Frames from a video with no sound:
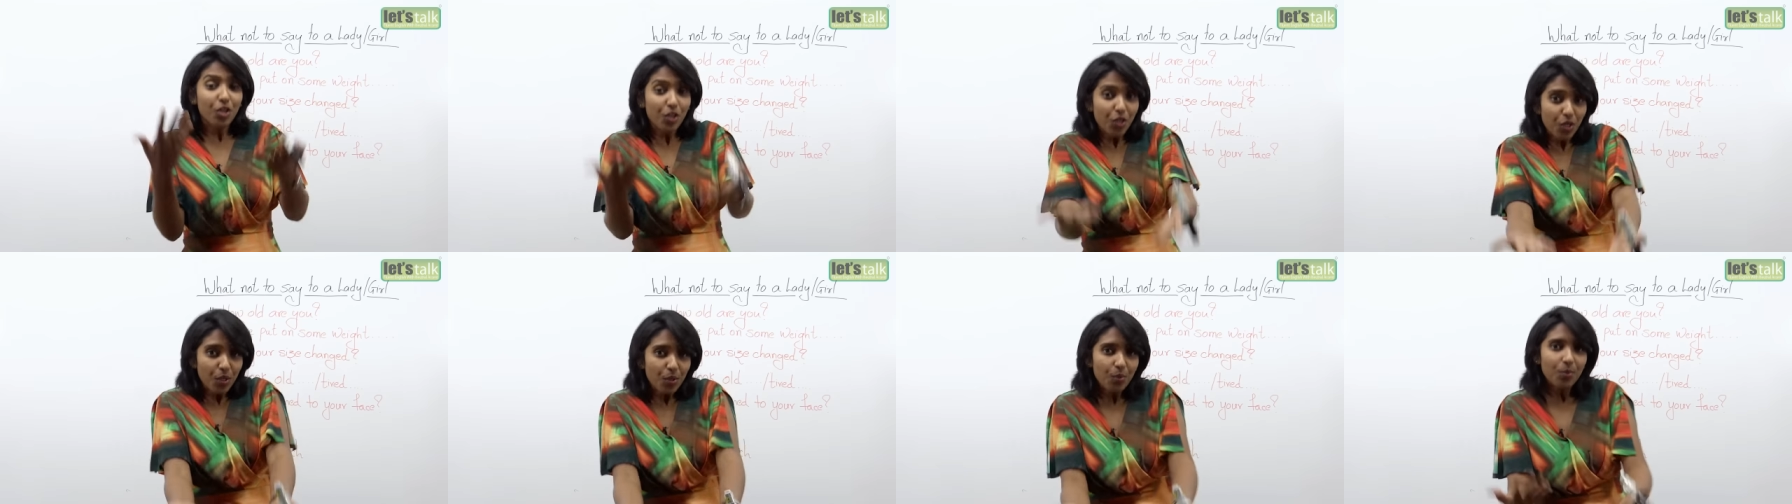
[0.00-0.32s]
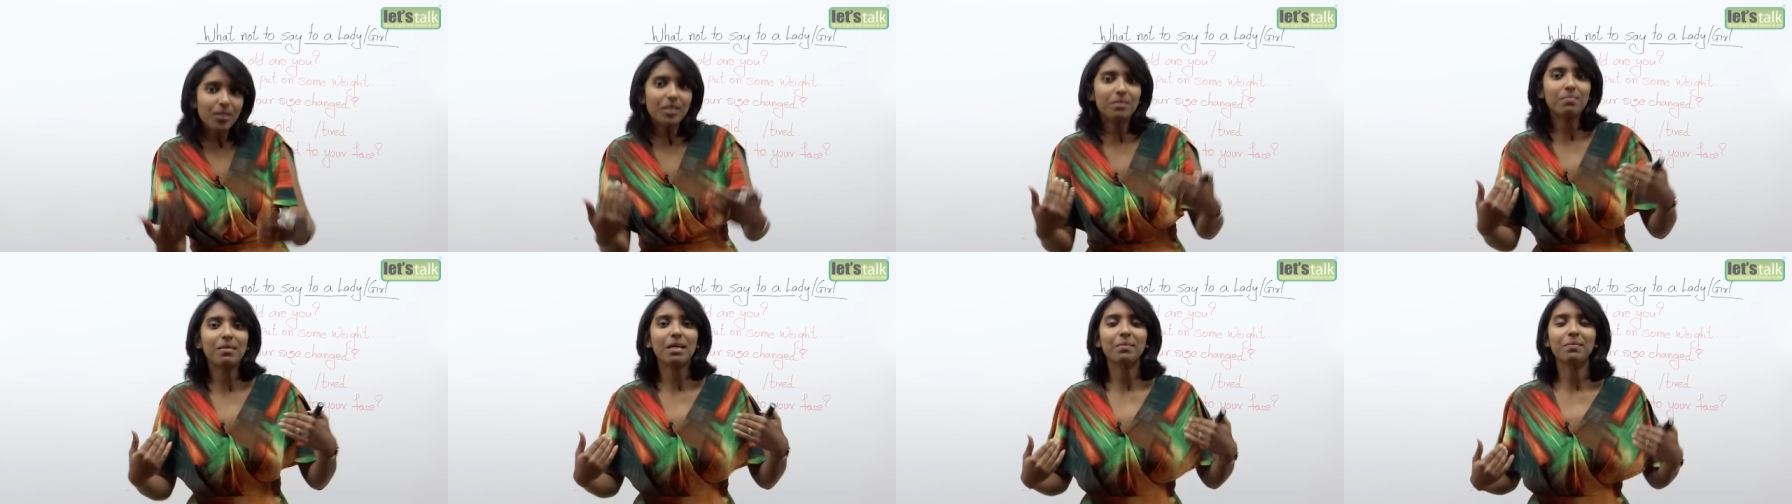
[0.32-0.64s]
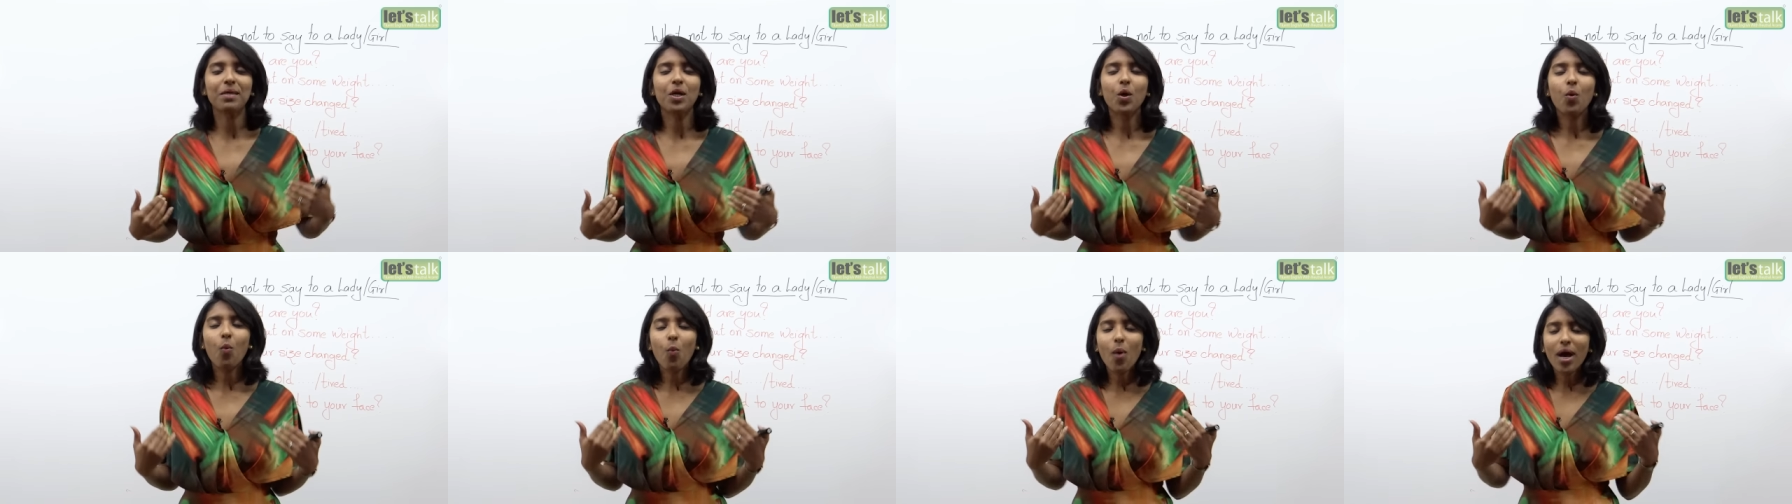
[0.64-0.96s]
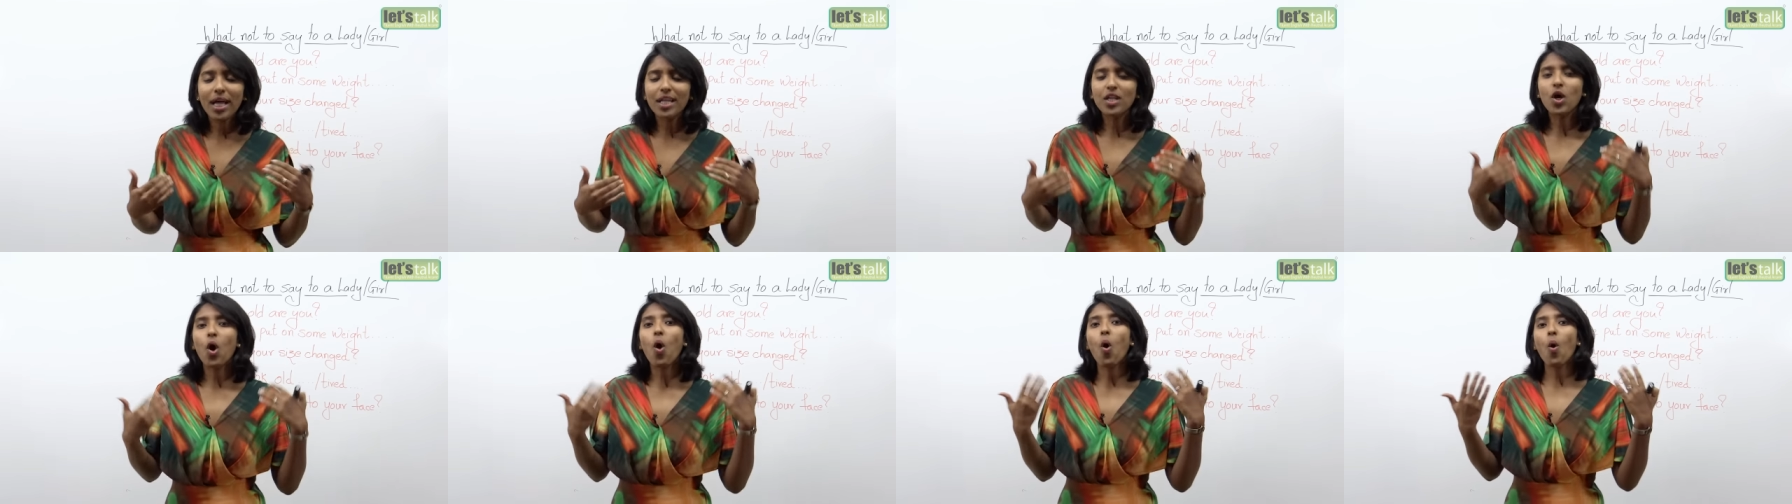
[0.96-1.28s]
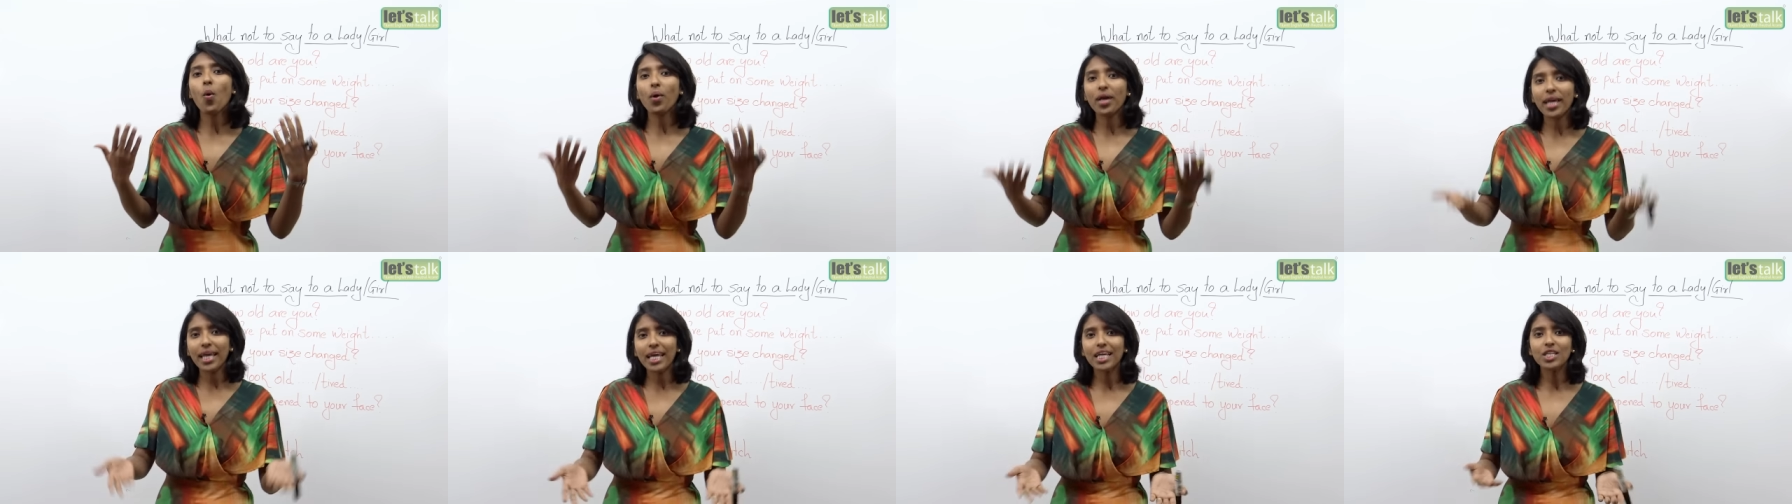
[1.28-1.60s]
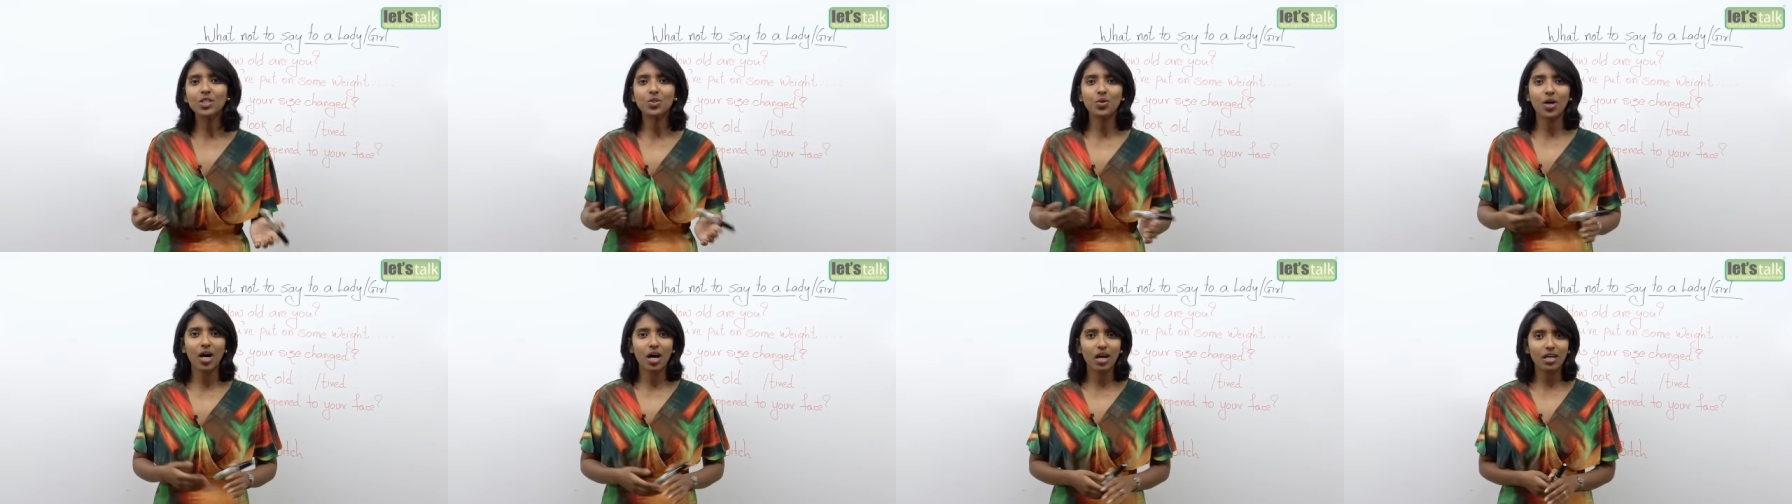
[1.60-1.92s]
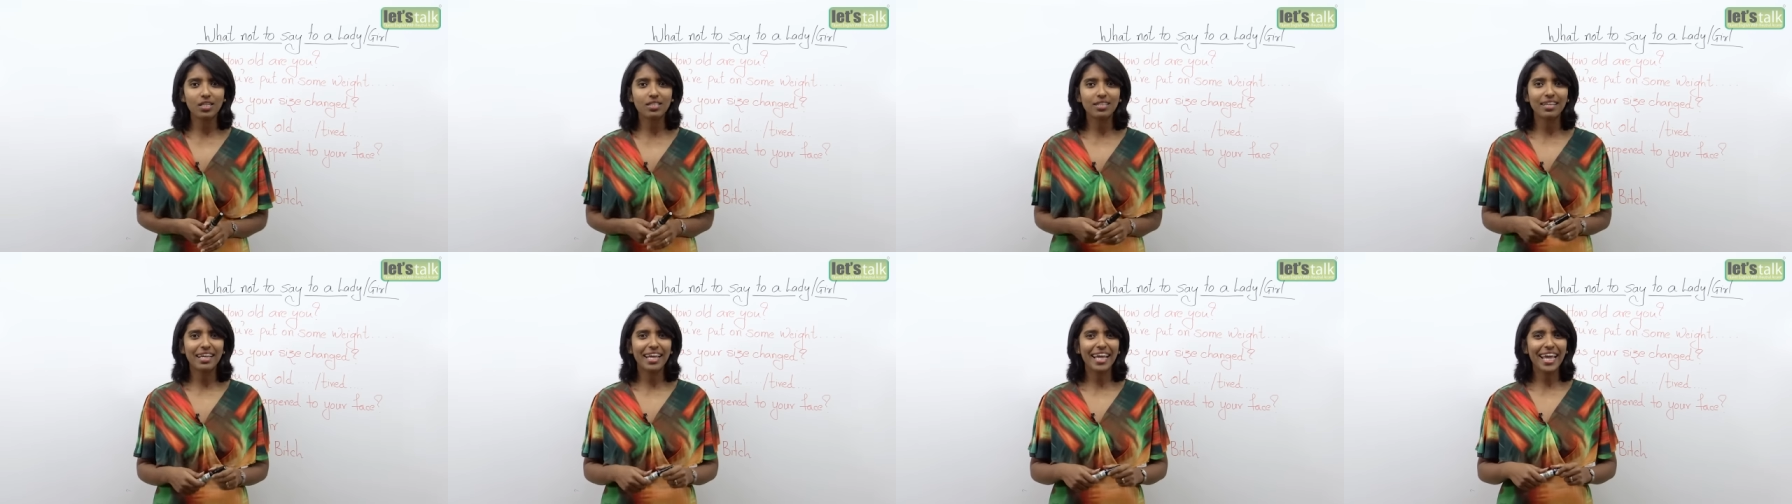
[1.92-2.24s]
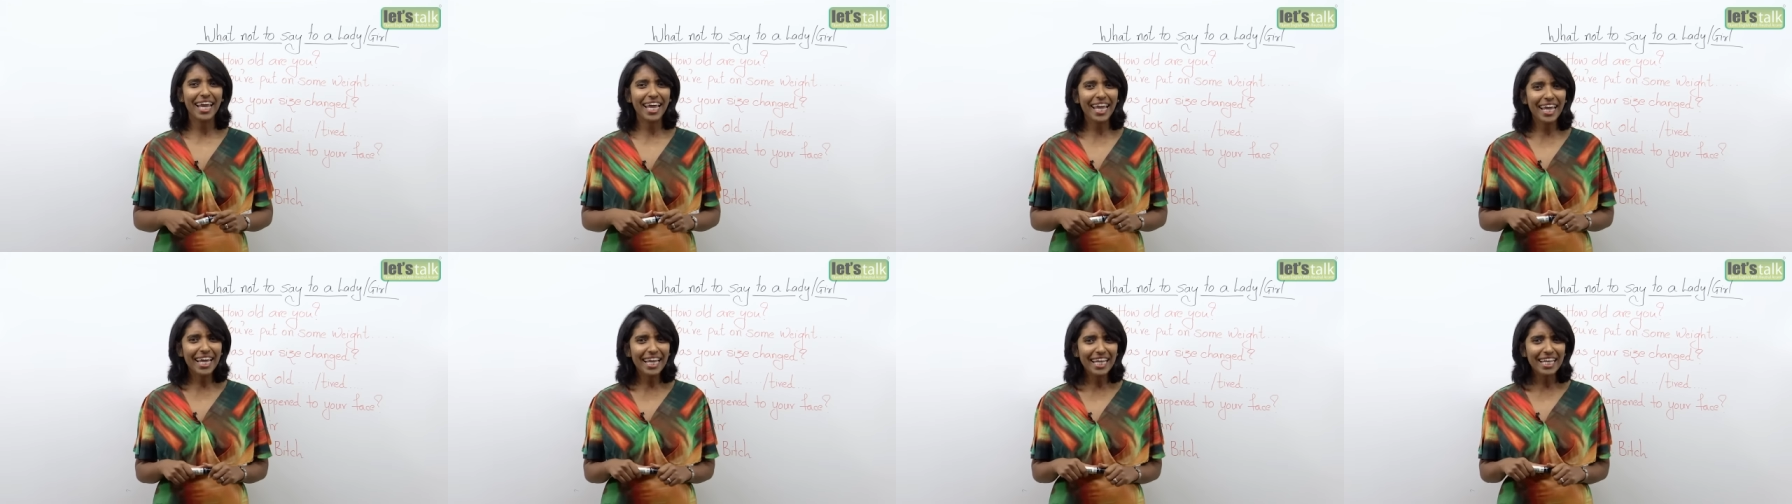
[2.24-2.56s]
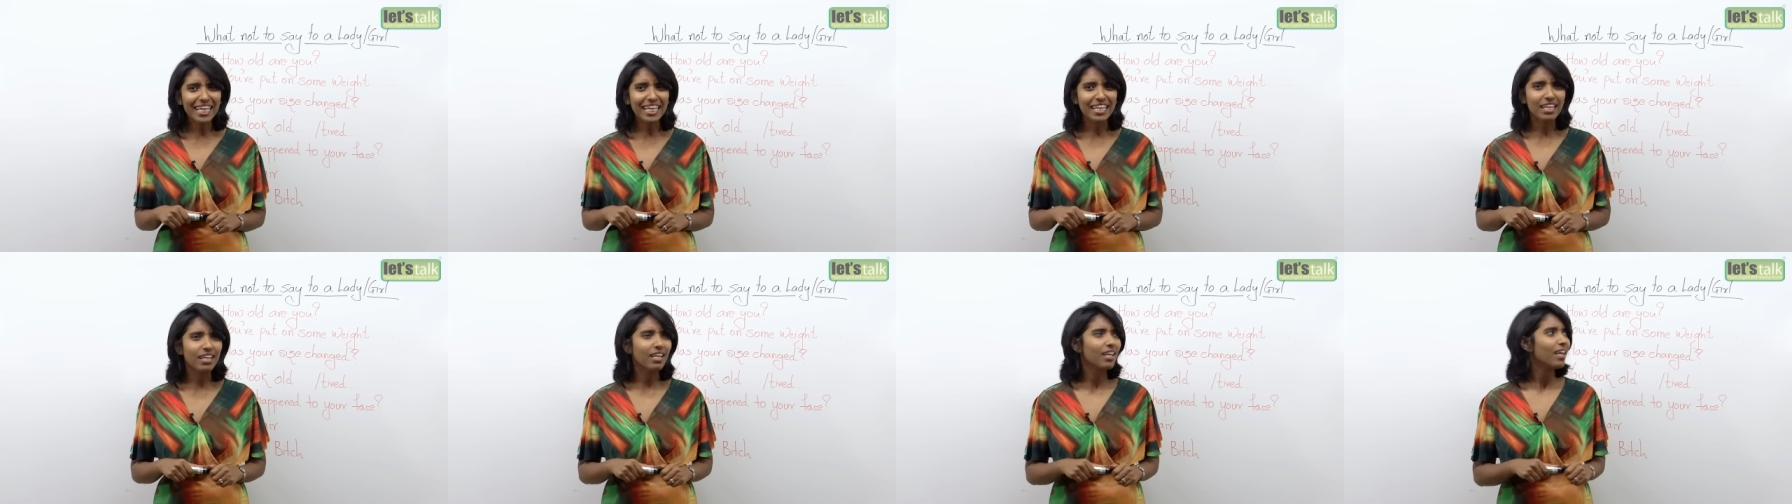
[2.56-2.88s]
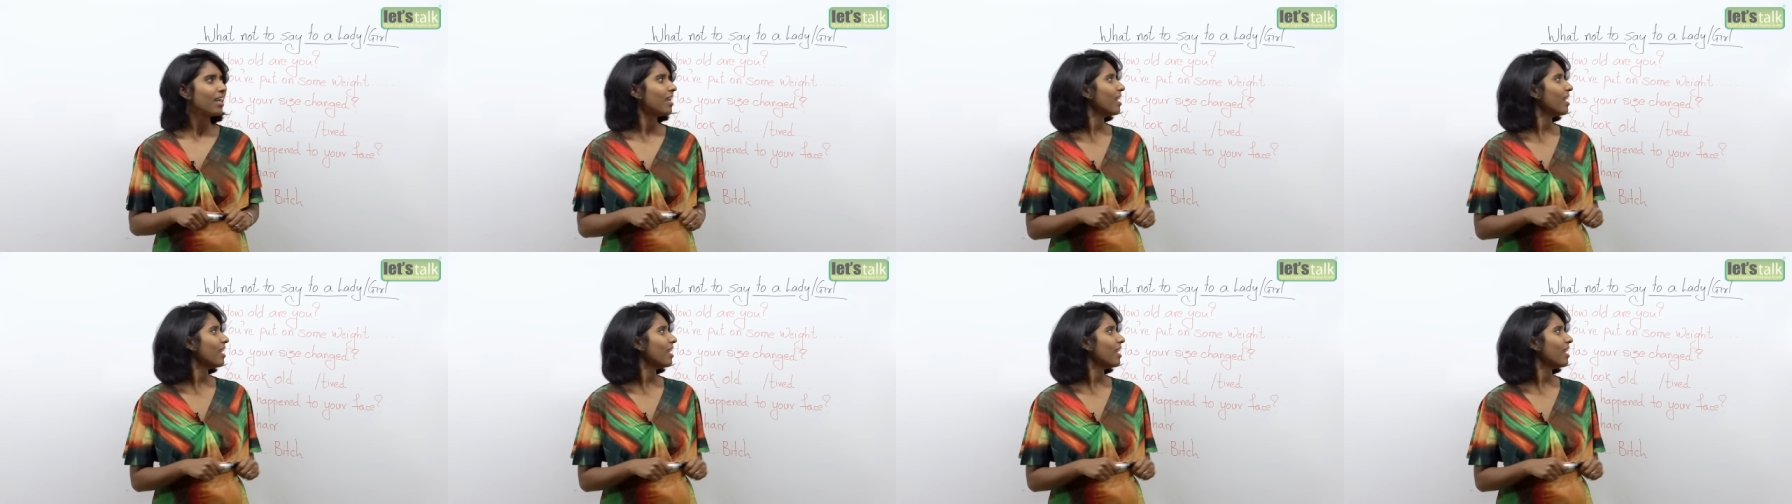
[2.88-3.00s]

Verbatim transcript: you, it might be quite okay to ask, hey,